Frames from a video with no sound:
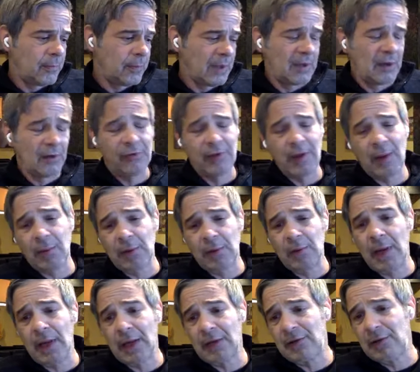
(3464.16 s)
because they would
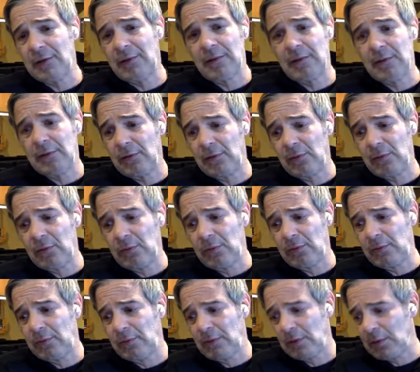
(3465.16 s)
like to to
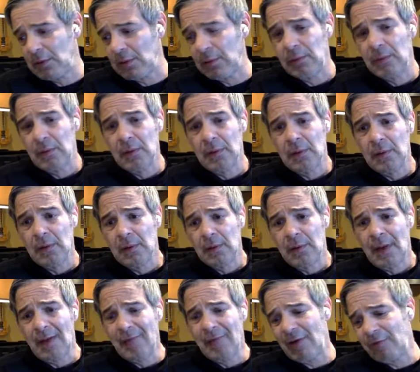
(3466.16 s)
you know
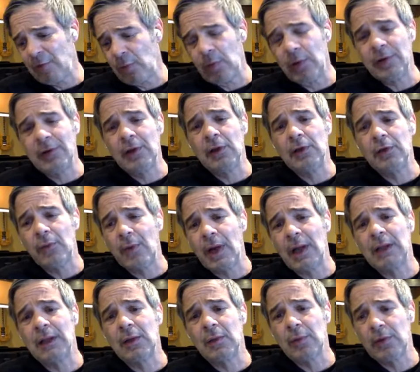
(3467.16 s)
have everyone deal
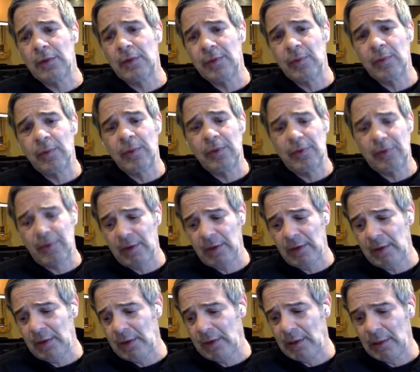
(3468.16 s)
directly with with
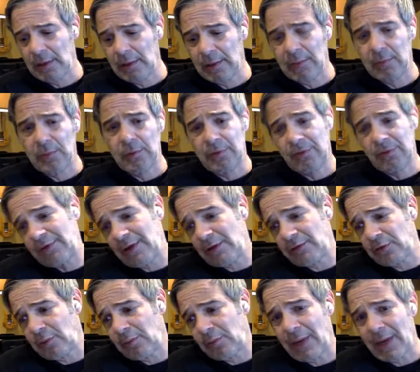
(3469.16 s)
the uh, with the
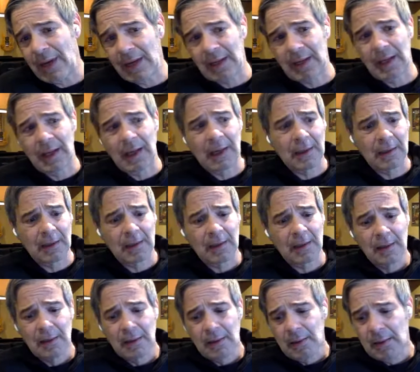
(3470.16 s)
central bank, and
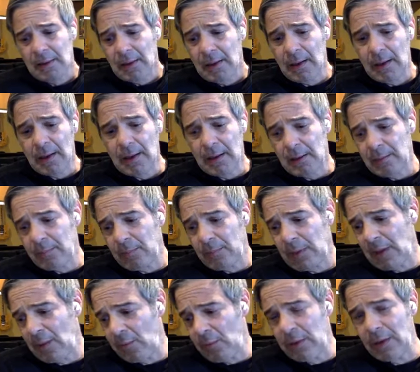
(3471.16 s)
right. um,
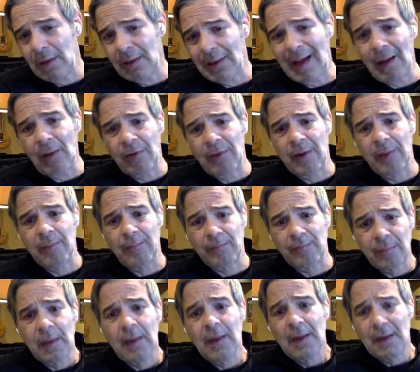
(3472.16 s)
it would allow them